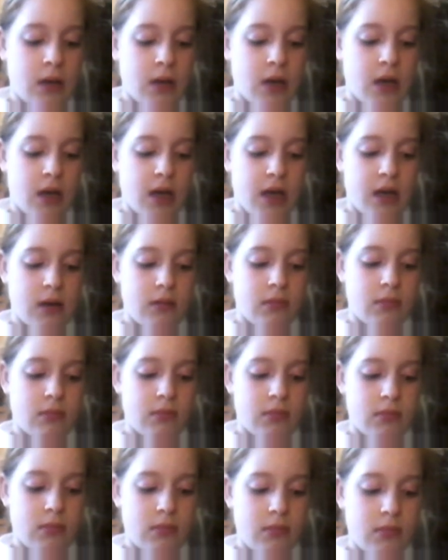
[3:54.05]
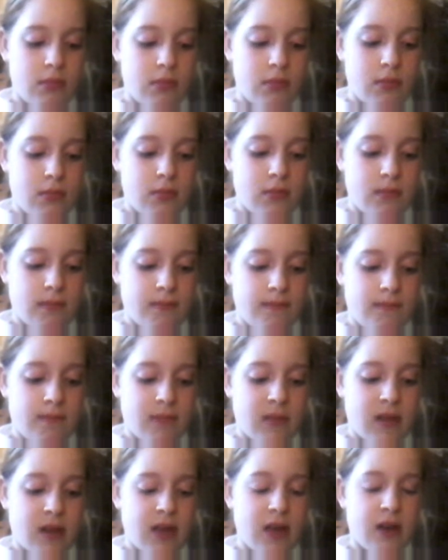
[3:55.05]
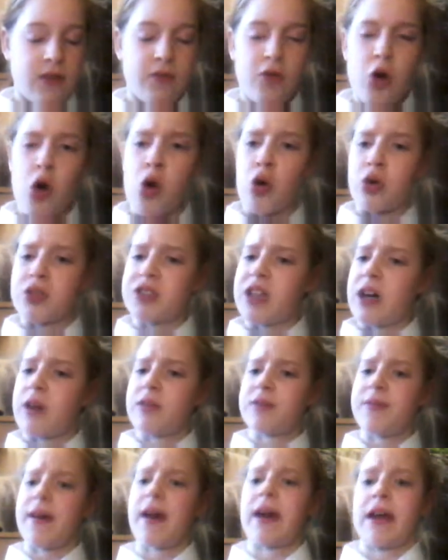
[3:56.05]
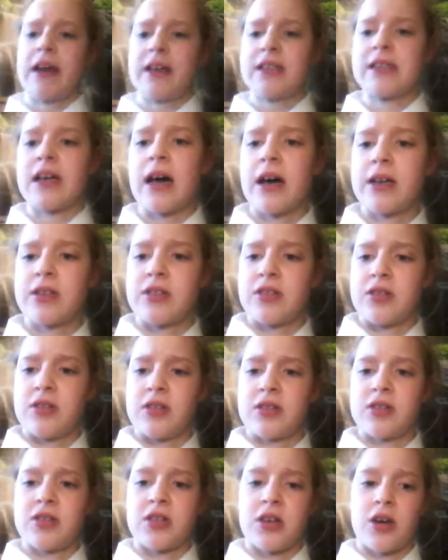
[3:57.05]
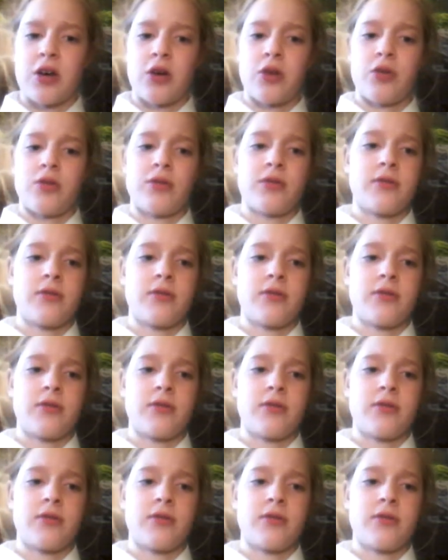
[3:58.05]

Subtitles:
And of course I was very excited, so